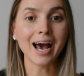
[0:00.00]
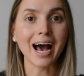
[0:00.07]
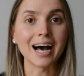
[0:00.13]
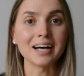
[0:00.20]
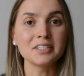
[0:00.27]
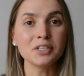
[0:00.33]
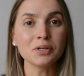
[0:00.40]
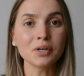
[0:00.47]

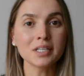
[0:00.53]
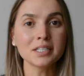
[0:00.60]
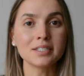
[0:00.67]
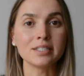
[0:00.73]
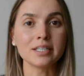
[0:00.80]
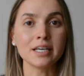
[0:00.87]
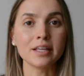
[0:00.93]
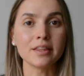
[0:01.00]
As you
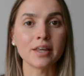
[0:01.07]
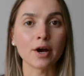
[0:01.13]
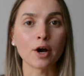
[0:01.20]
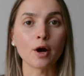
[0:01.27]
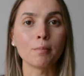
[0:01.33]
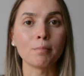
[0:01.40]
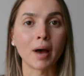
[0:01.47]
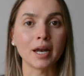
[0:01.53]
can see, there
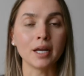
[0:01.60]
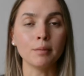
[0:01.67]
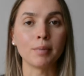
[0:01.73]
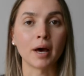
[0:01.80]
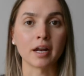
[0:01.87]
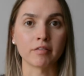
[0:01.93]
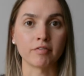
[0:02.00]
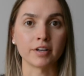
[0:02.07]
are many
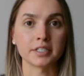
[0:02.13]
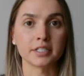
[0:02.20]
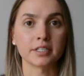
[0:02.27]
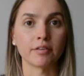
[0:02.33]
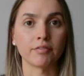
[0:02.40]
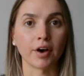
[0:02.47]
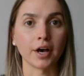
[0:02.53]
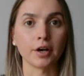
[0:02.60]
benefits
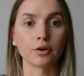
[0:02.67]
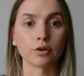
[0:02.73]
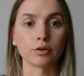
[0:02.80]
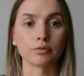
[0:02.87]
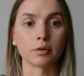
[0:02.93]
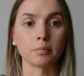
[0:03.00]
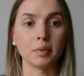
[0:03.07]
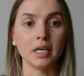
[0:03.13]
to
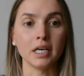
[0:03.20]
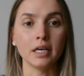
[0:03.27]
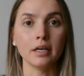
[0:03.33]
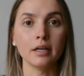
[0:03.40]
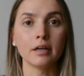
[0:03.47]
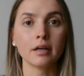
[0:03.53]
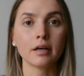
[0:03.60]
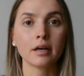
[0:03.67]
Vicryl
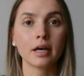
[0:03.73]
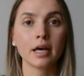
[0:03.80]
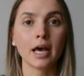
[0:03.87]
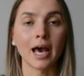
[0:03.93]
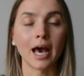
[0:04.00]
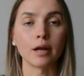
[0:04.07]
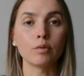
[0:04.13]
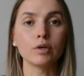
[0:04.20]

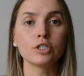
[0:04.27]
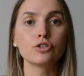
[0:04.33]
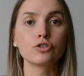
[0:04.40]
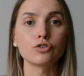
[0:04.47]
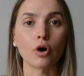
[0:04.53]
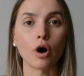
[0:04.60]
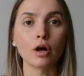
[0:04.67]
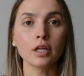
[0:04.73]
Rapide, and we
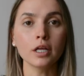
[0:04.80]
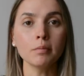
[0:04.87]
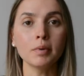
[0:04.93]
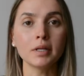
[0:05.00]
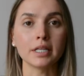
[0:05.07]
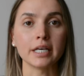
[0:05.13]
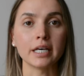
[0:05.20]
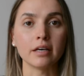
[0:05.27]
strongly
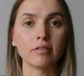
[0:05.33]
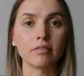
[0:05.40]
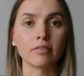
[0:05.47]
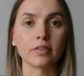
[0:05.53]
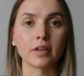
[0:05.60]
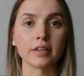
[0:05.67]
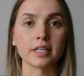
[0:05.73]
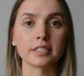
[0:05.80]

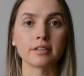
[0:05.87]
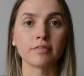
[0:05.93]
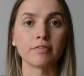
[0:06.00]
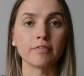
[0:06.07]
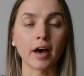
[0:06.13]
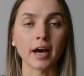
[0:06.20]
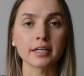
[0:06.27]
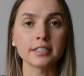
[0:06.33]
believe that this
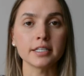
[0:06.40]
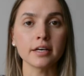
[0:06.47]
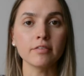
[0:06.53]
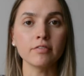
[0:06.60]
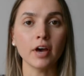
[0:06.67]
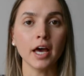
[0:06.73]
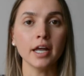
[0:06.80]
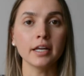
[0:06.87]
effective
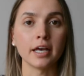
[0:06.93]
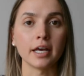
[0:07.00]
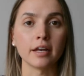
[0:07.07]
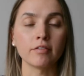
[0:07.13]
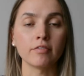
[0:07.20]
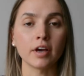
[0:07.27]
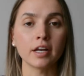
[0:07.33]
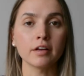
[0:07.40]
and
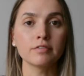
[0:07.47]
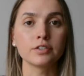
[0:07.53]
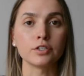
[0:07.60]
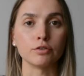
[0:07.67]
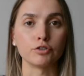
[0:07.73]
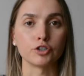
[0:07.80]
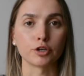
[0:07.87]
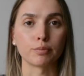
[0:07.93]
innovative
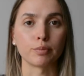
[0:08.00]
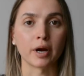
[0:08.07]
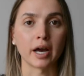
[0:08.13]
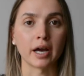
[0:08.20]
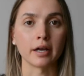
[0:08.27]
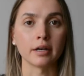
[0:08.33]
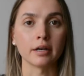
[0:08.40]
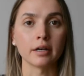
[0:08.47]
suture
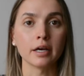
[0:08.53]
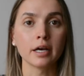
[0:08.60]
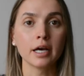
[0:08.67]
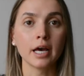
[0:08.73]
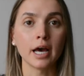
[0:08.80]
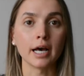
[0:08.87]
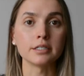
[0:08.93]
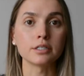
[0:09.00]
brand
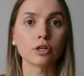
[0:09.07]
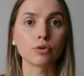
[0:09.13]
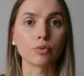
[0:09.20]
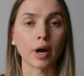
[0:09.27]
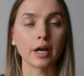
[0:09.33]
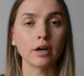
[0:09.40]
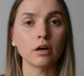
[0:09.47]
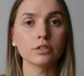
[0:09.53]
is a
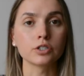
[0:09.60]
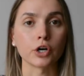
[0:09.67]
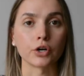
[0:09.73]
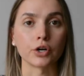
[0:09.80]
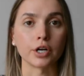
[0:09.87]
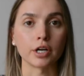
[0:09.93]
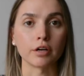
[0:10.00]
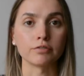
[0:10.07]
great
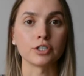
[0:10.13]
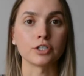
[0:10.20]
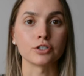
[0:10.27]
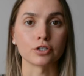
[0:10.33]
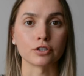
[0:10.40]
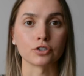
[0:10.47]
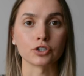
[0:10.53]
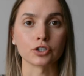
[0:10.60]
alternative to
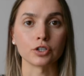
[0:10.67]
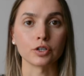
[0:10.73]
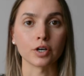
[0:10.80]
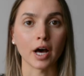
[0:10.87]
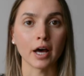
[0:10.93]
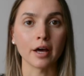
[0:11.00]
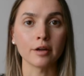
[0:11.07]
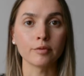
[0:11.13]
surgical
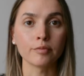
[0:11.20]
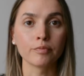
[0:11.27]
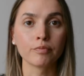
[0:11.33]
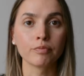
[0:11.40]
gut.